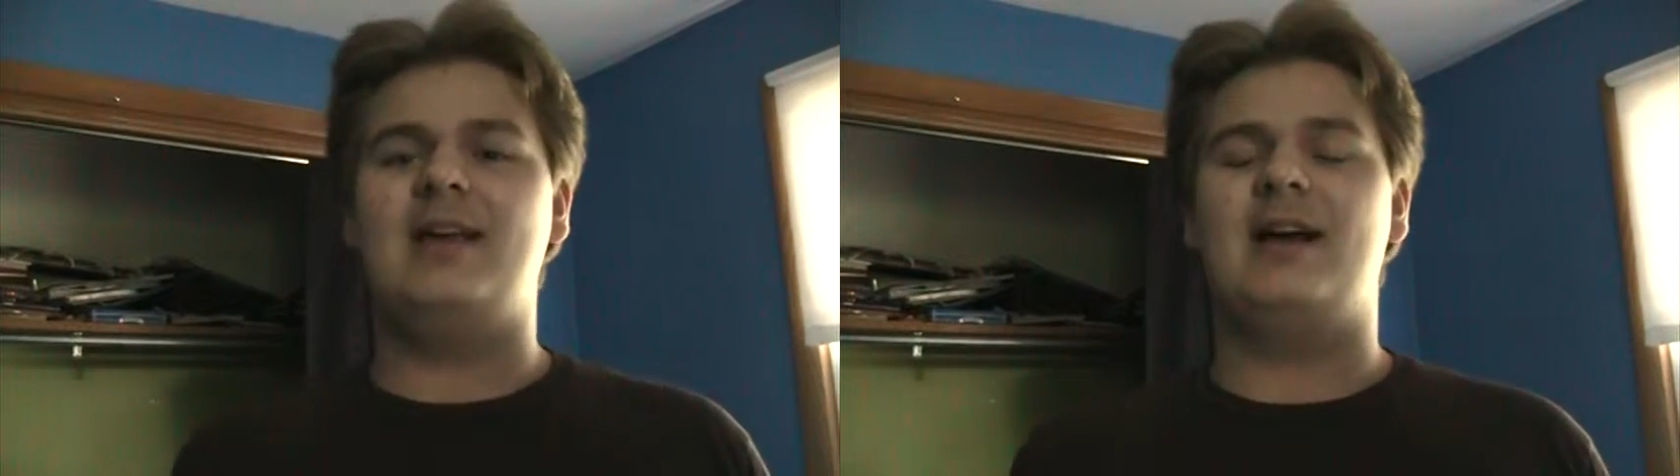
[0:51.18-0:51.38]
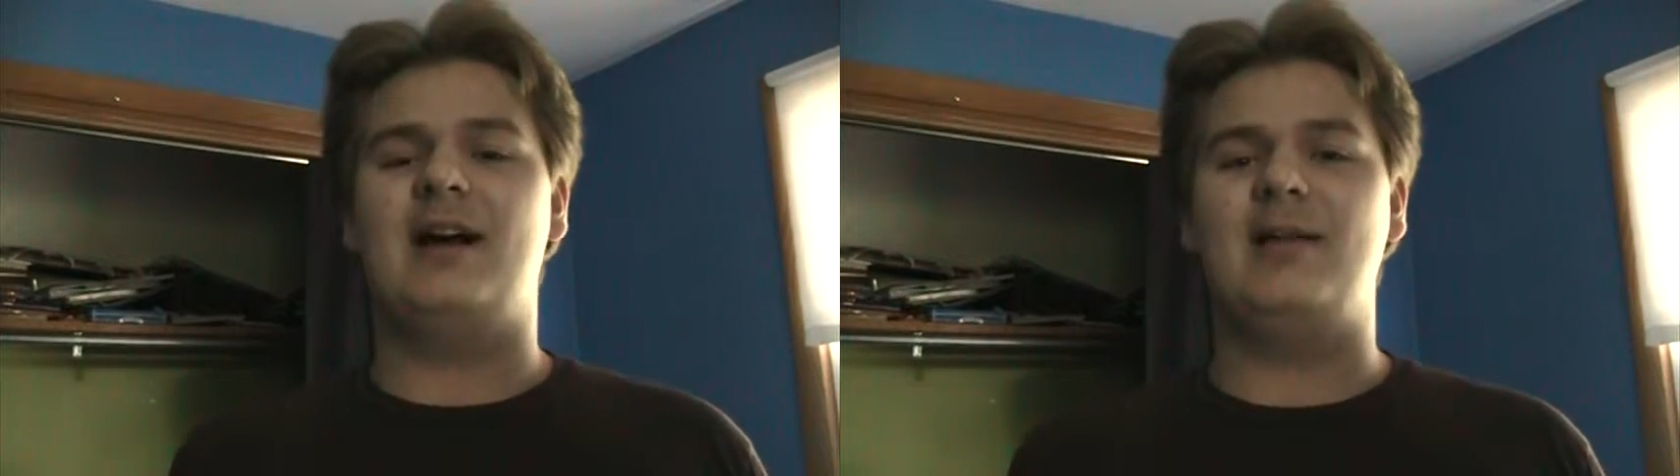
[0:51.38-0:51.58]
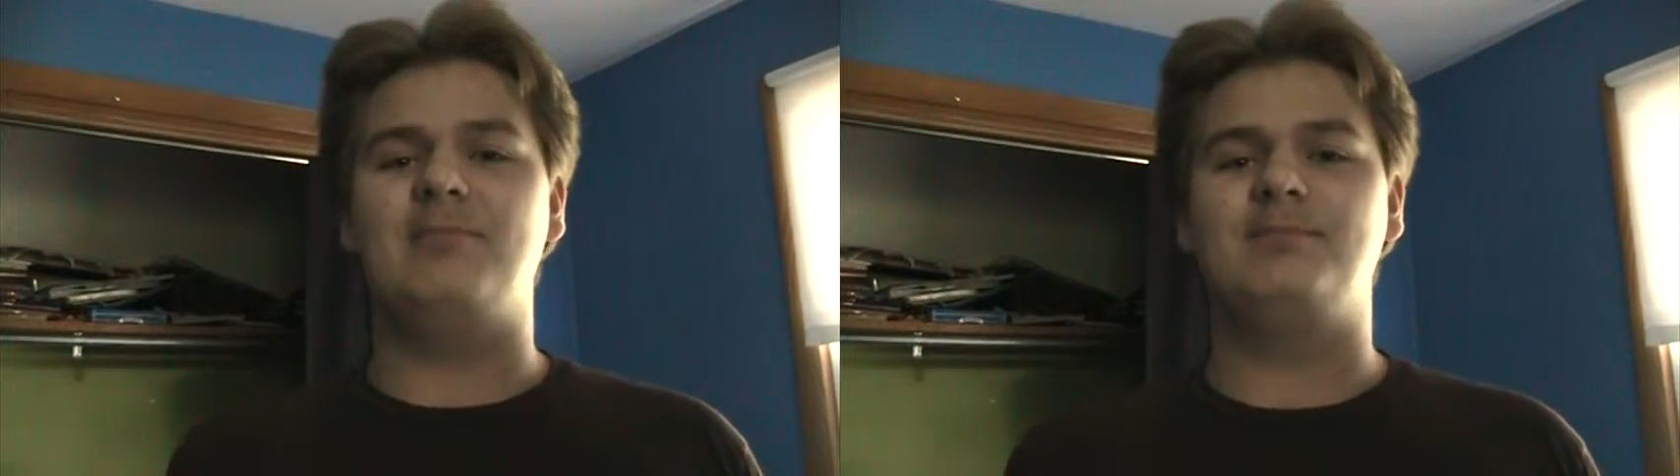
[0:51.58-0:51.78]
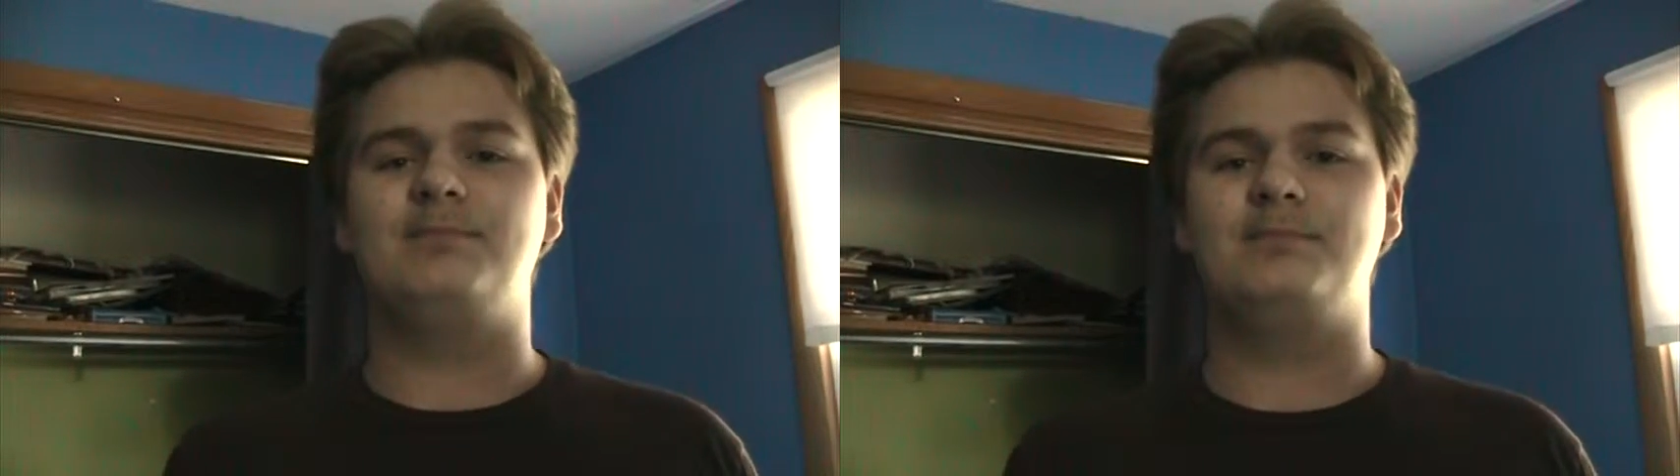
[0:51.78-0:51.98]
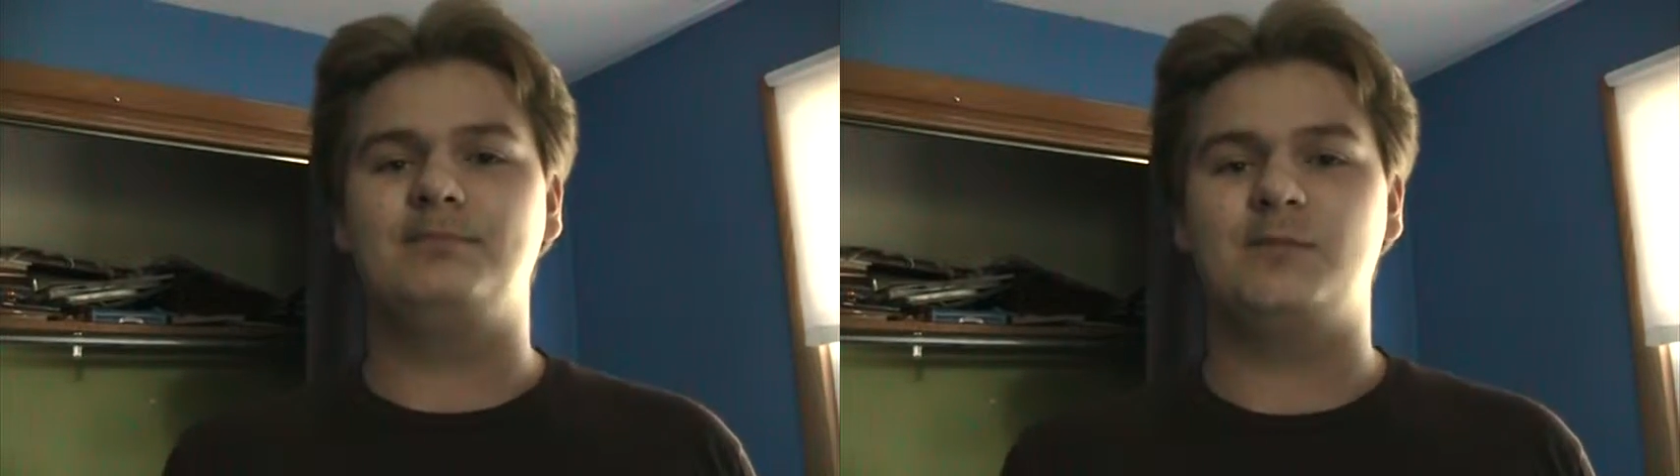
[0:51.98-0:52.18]
um,
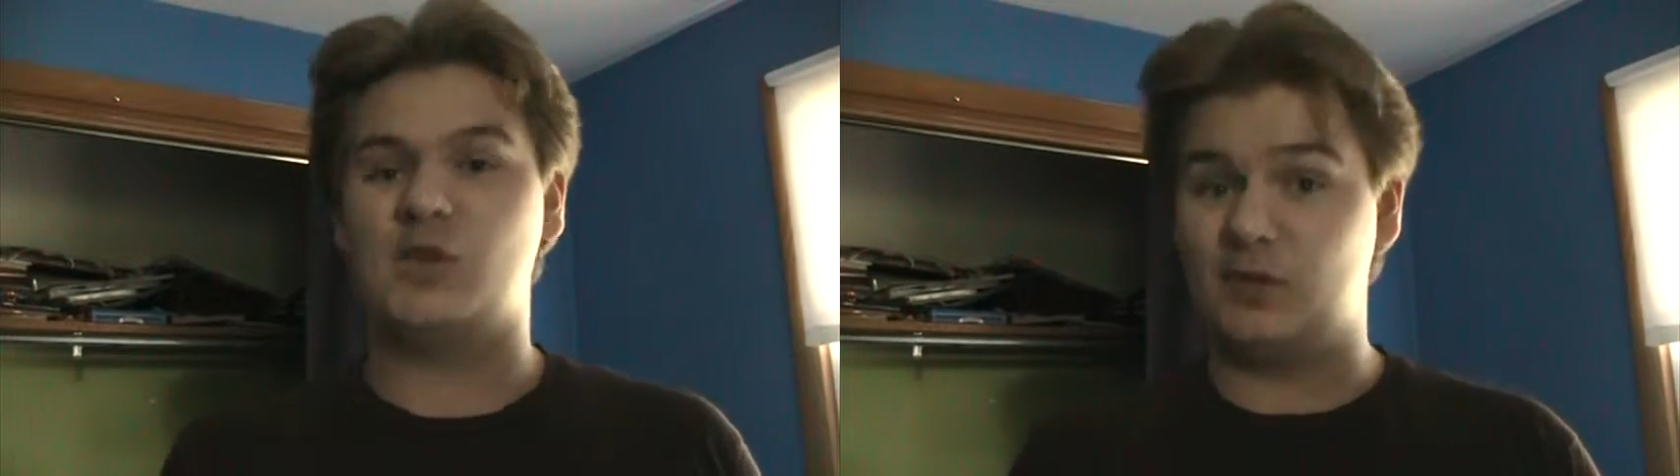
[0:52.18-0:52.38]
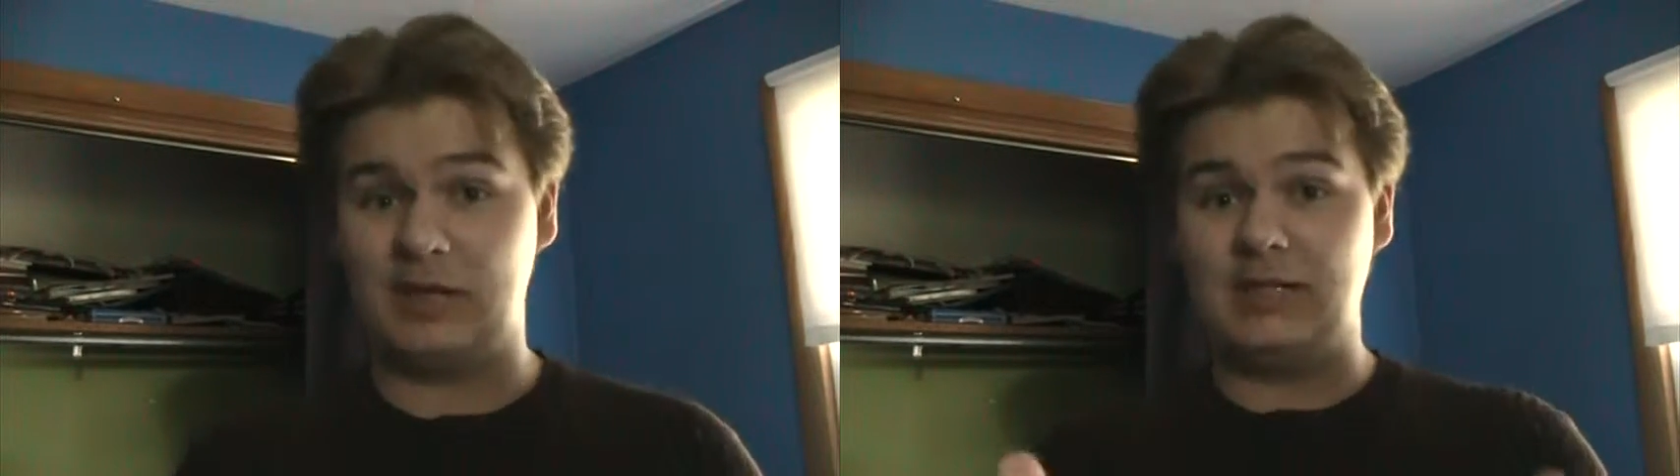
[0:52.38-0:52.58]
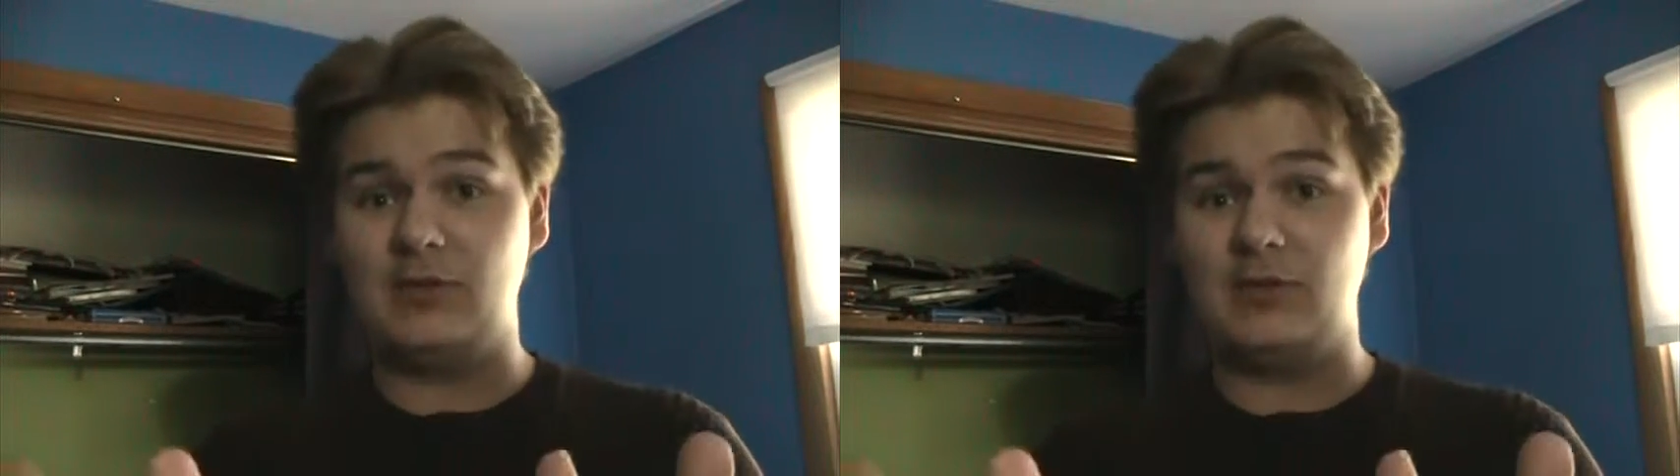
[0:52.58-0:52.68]
just to let